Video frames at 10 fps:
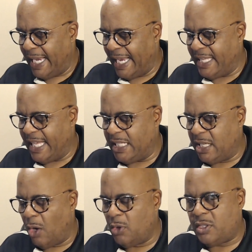And then
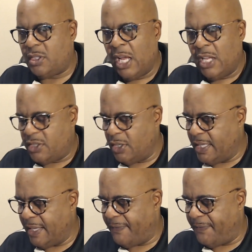go to
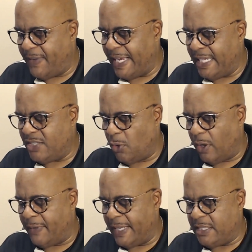the feast,
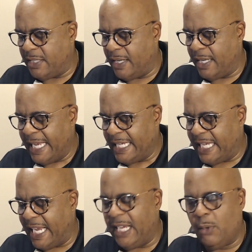joyfully to the
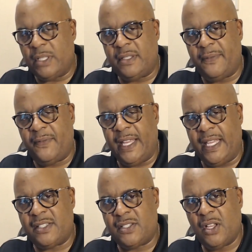king with the
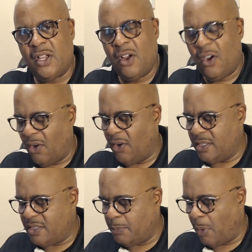feast
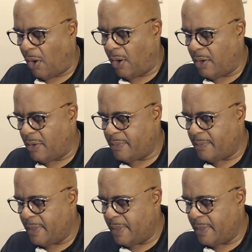on tomorrow.